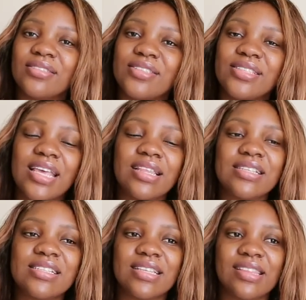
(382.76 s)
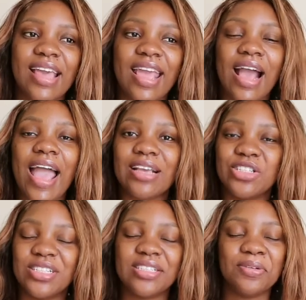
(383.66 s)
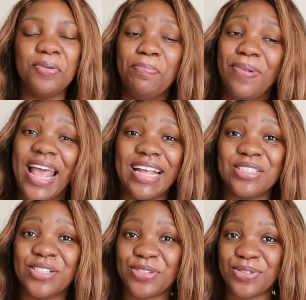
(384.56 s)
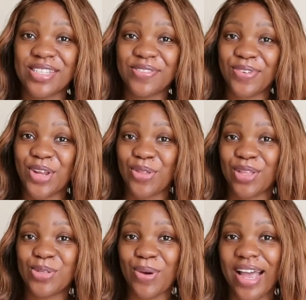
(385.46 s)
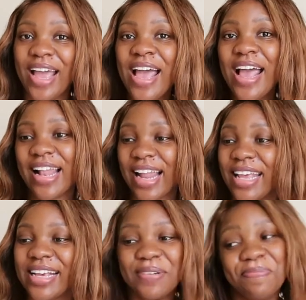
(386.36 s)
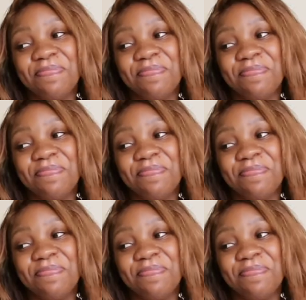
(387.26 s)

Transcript: See, this is the thing, I actually didn't plan to do this video, that's why like